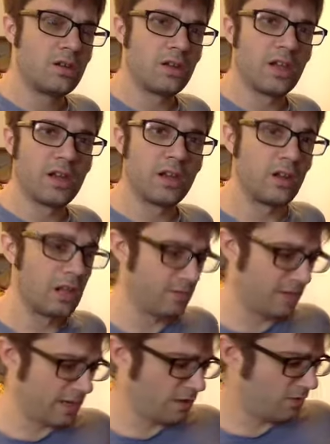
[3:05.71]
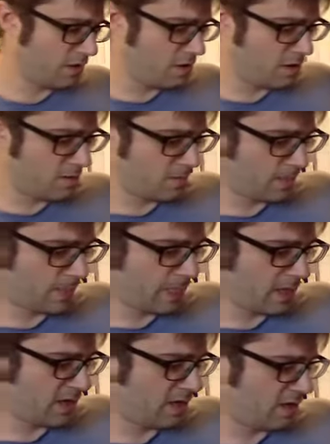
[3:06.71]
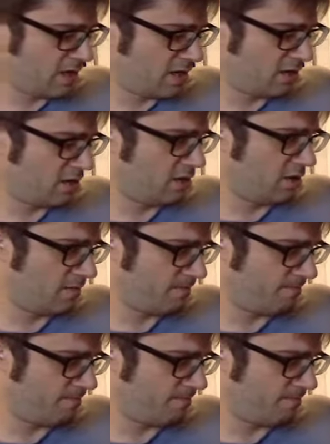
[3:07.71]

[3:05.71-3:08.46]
getting all of it out there, and let's